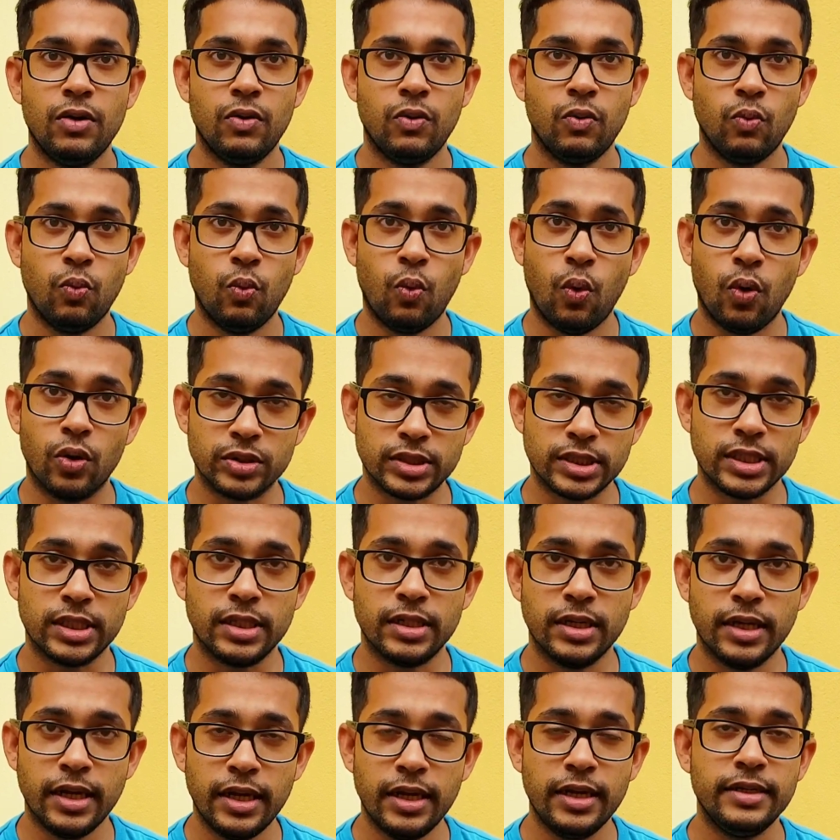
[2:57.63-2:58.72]
water
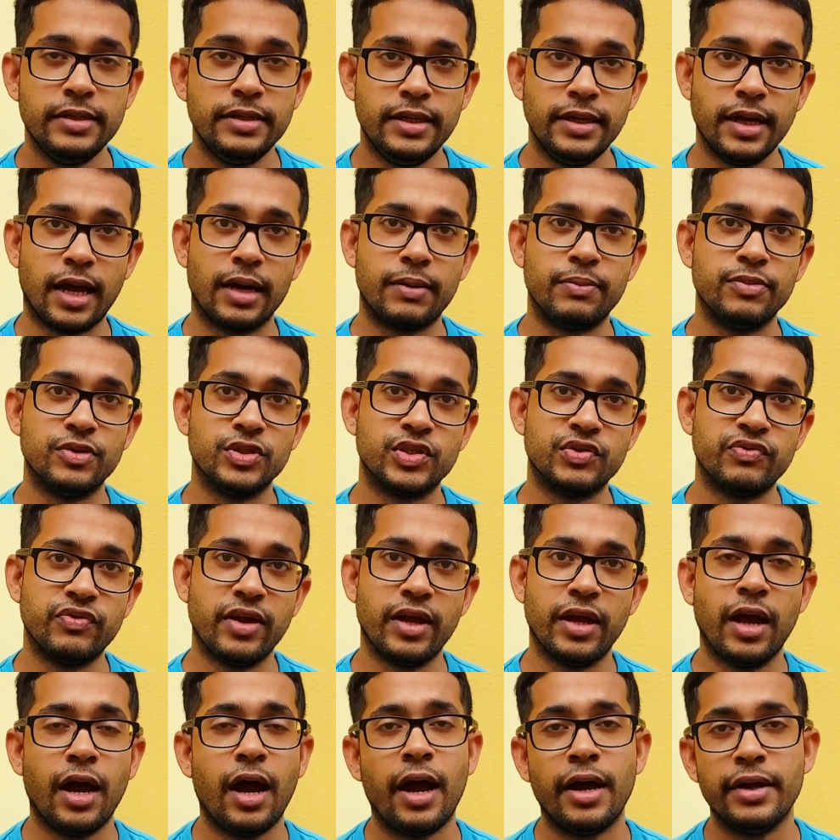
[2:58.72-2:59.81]
in the
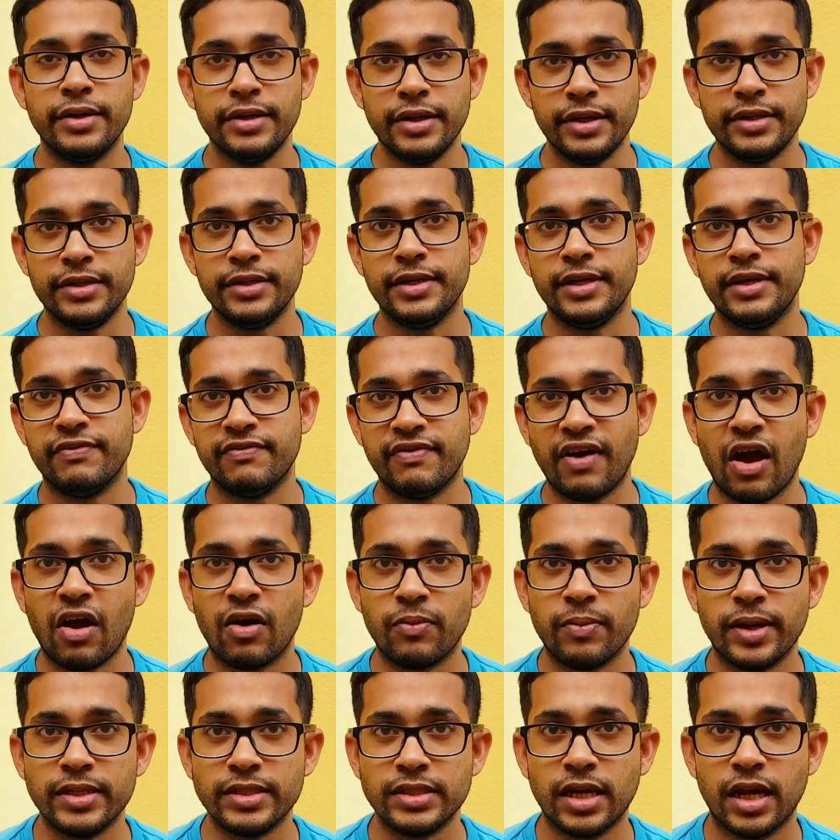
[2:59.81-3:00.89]
atmosphere and in the
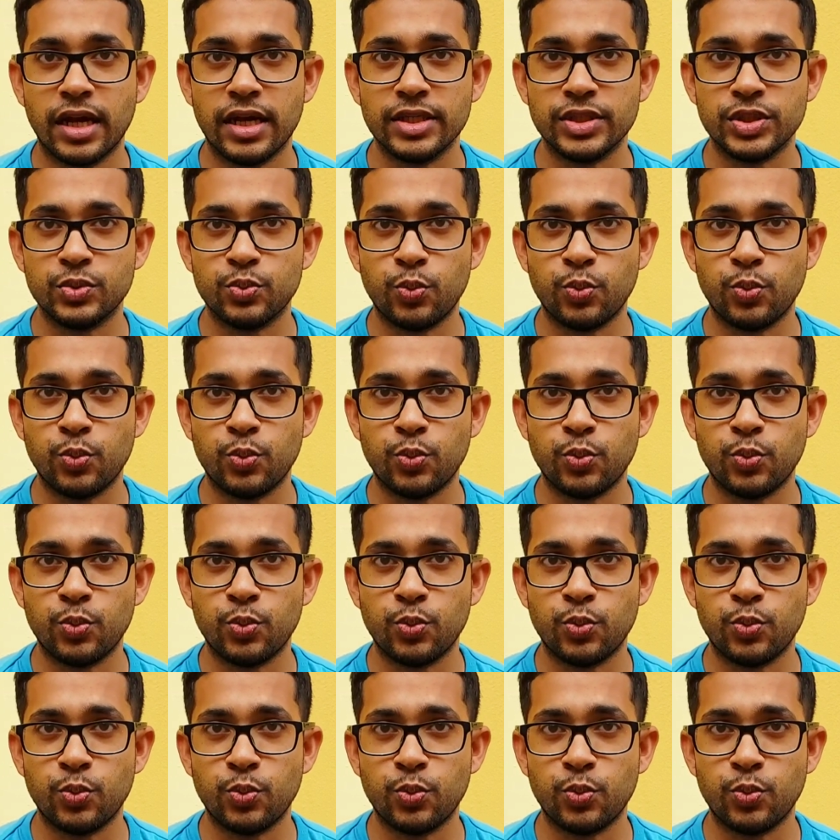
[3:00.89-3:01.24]
environment as